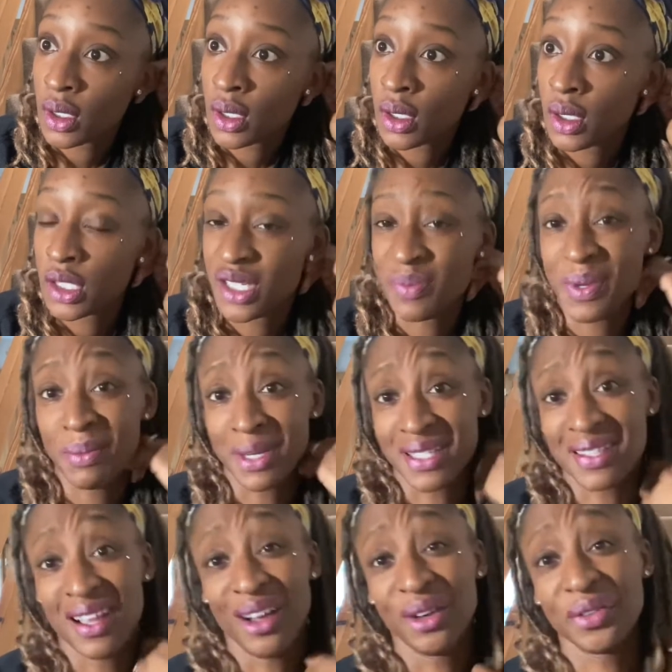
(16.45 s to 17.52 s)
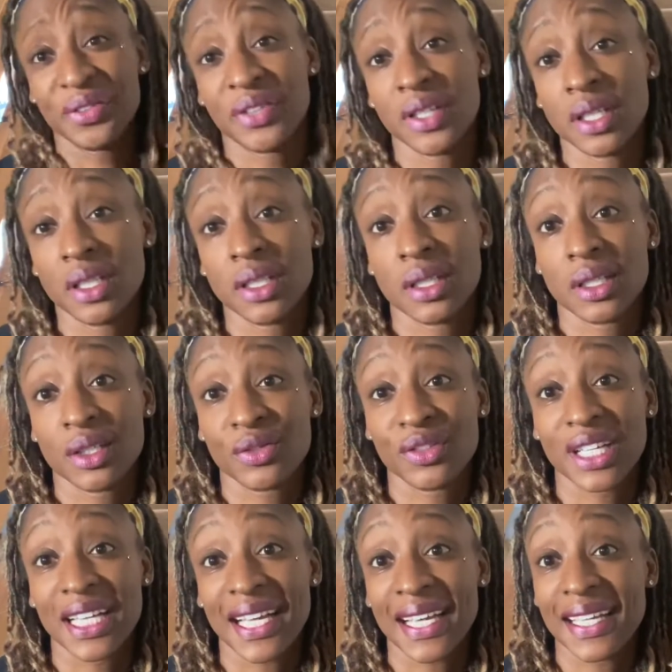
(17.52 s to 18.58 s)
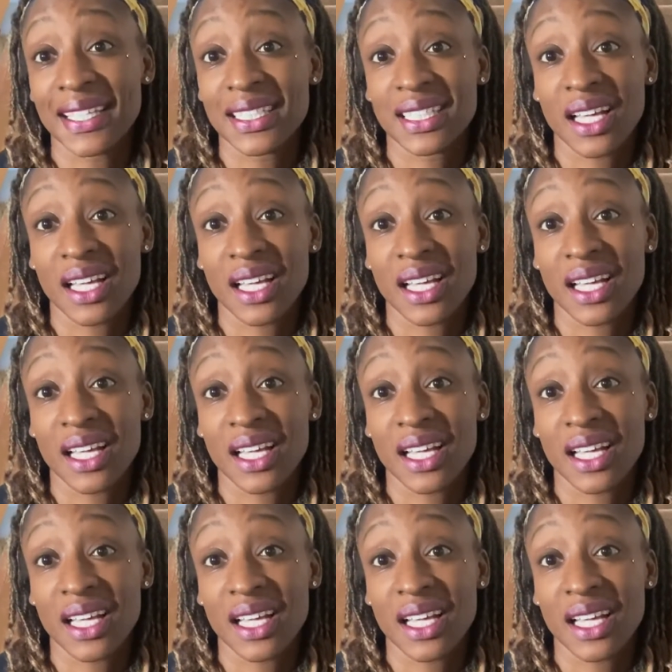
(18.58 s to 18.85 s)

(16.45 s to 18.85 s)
just be myself, really.